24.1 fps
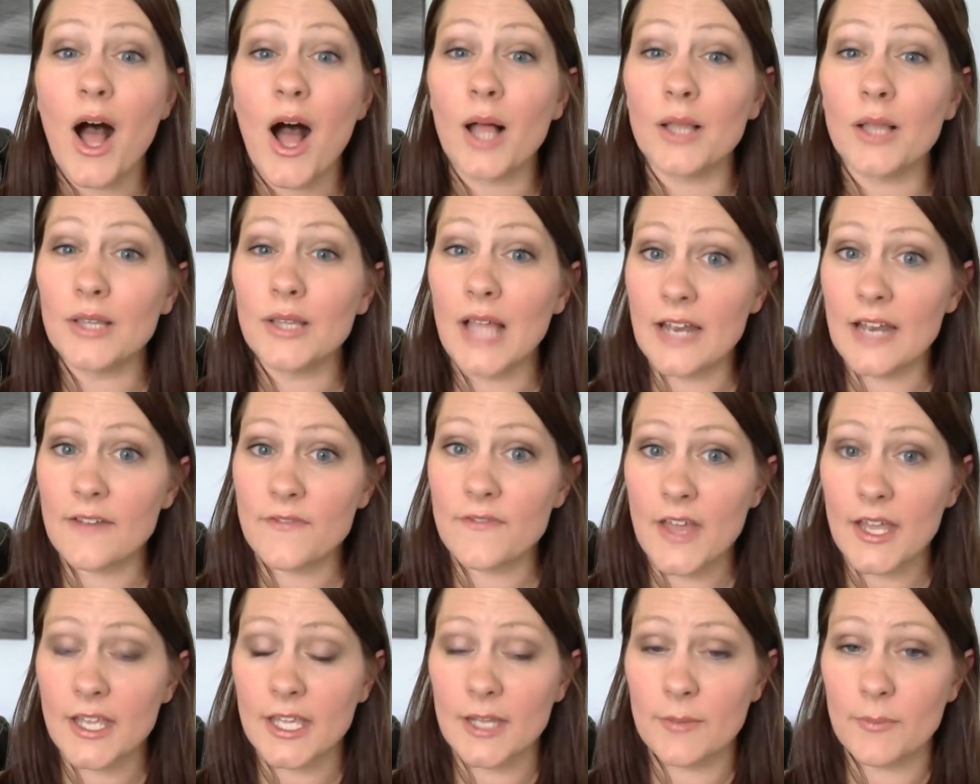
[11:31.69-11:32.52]
A lot
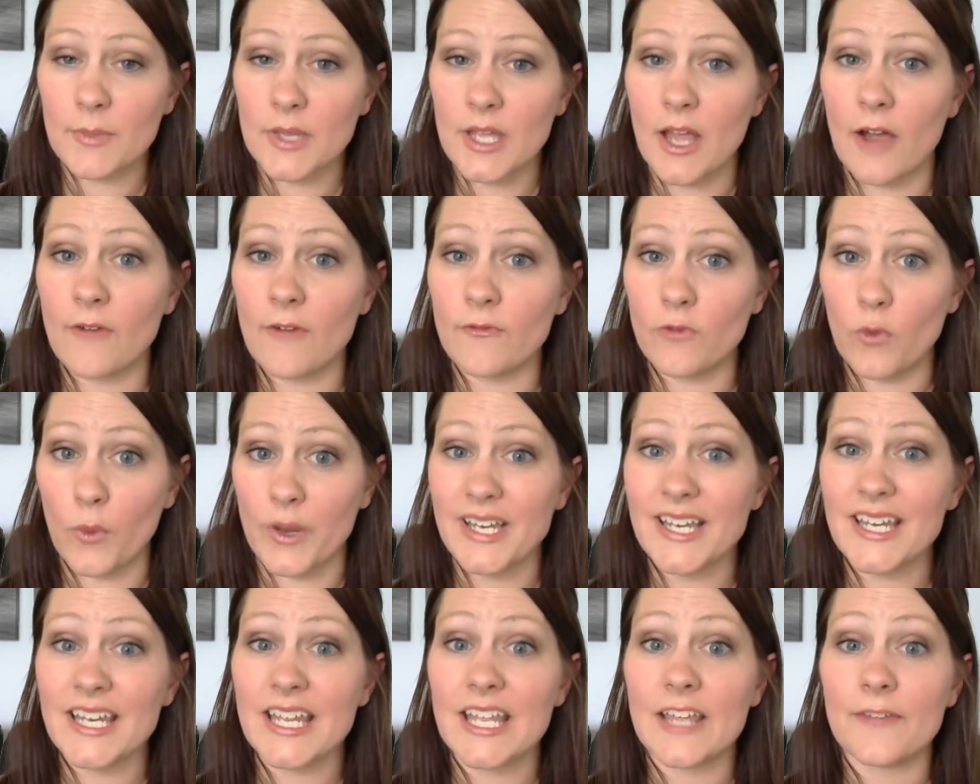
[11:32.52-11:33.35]
of that can be
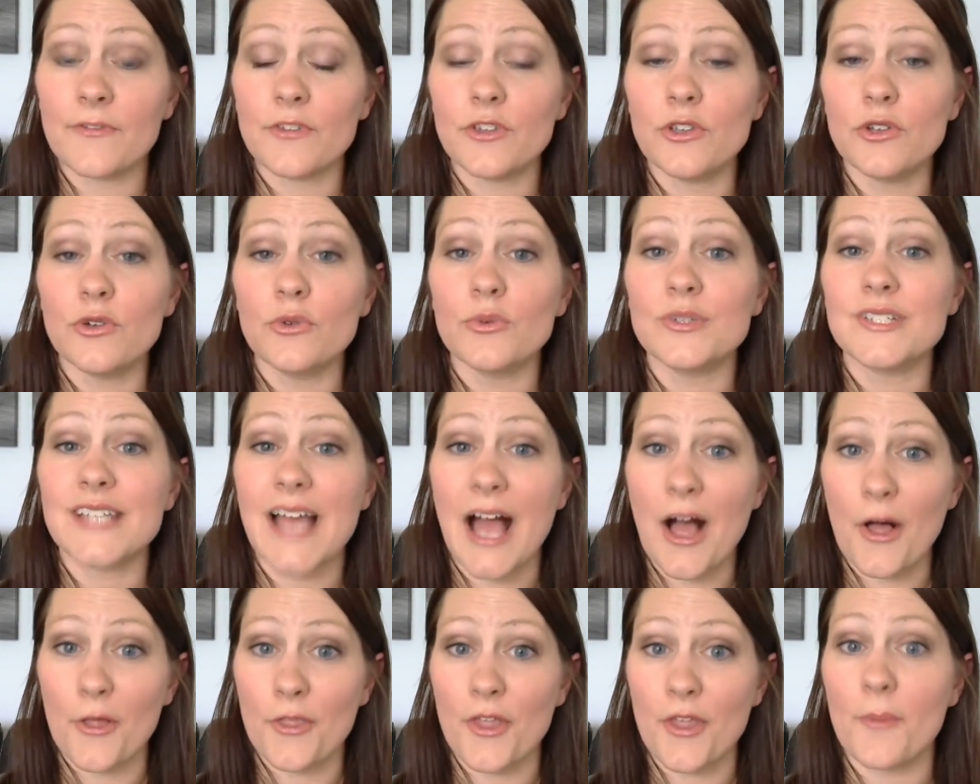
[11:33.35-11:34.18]
avoided if you
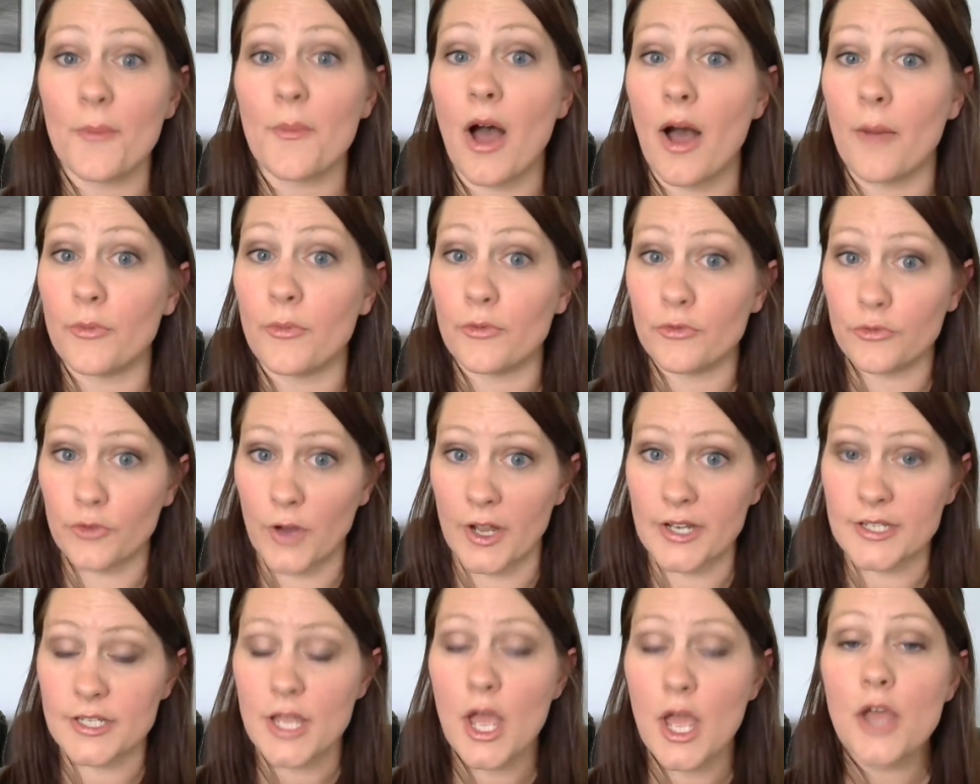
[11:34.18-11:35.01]
tell them up
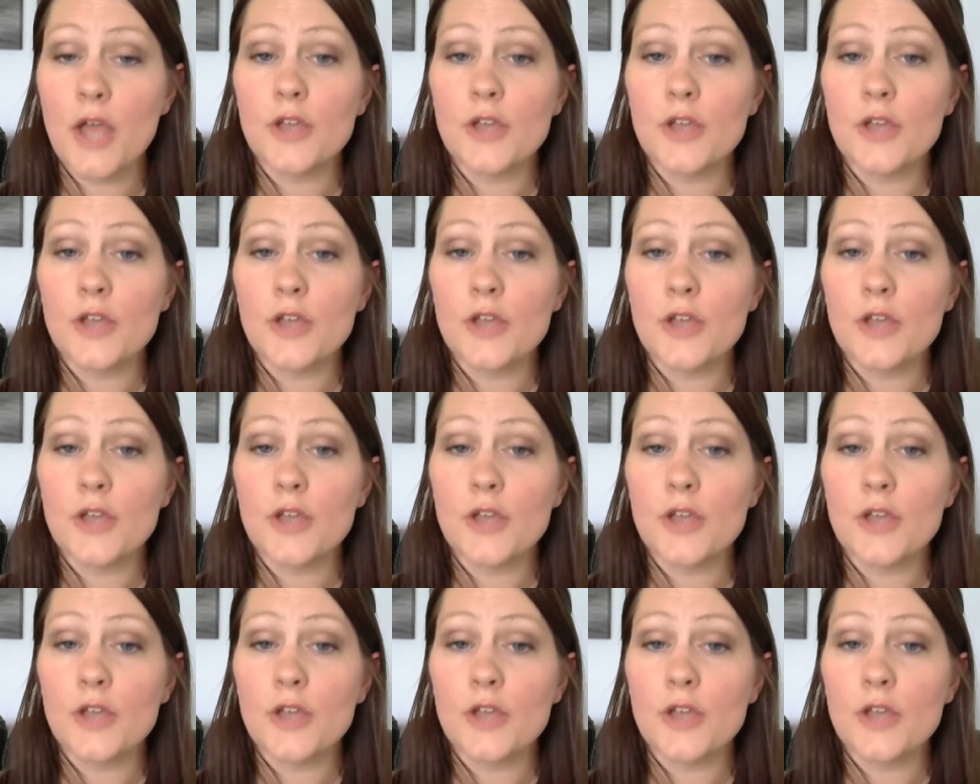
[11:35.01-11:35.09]
front.